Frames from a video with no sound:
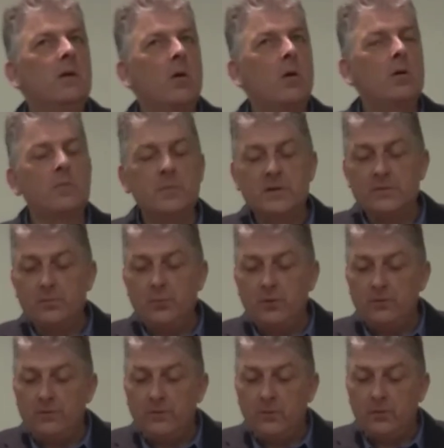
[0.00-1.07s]
God must
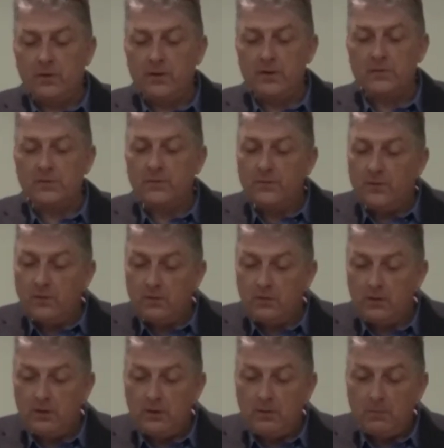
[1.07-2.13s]
put forth His
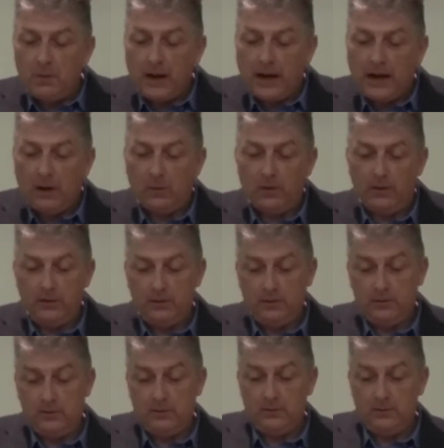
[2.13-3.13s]
full power